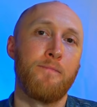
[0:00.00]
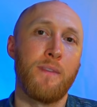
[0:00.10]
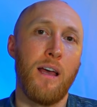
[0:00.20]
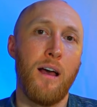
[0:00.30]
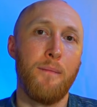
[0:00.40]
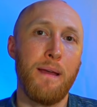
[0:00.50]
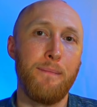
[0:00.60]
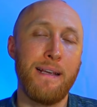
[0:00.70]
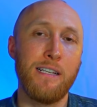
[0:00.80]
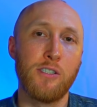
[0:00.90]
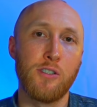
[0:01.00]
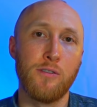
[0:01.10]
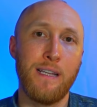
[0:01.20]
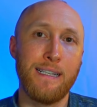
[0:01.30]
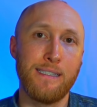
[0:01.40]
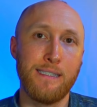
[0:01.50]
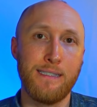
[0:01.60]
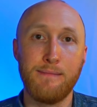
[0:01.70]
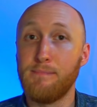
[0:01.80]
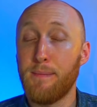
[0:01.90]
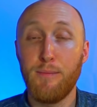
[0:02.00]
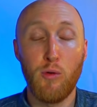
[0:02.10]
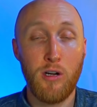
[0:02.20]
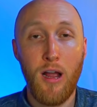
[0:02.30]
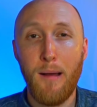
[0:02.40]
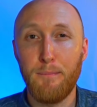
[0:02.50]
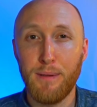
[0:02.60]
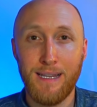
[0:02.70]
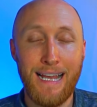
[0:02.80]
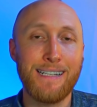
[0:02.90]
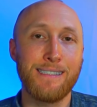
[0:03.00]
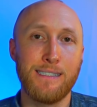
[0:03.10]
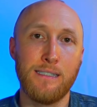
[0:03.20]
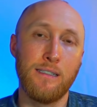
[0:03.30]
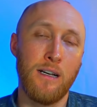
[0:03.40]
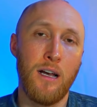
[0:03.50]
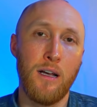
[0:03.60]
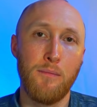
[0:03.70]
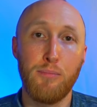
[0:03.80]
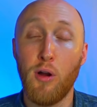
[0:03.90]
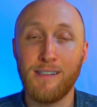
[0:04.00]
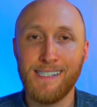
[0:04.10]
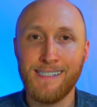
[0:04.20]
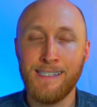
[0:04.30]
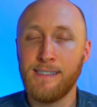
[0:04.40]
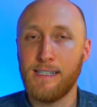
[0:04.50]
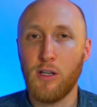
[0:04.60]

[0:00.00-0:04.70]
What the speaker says: and making sure that maybe more complex processes is